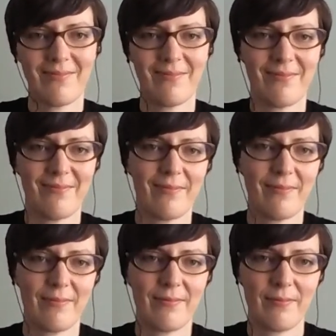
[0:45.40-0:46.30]

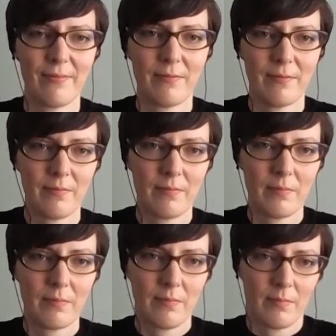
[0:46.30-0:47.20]

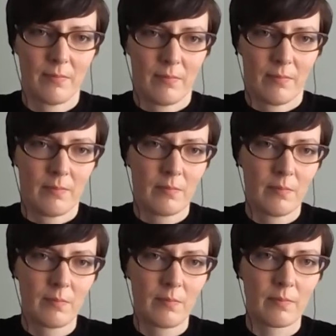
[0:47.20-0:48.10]

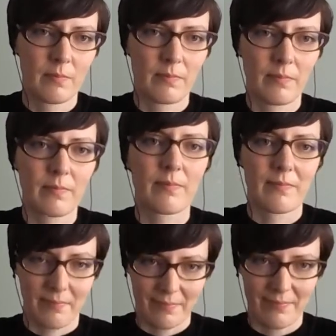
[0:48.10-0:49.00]

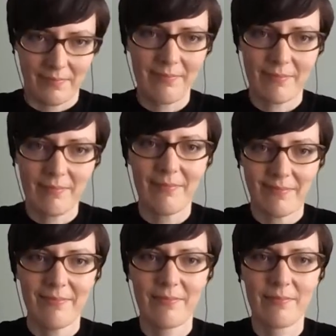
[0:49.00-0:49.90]

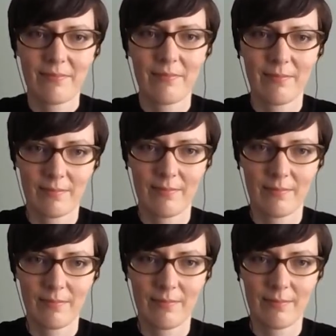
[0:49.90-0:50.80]

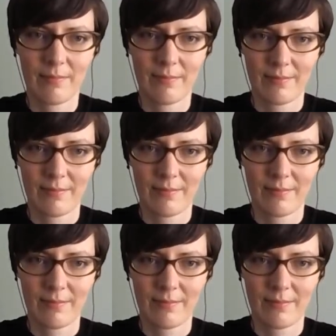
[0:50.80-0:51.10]
(silent)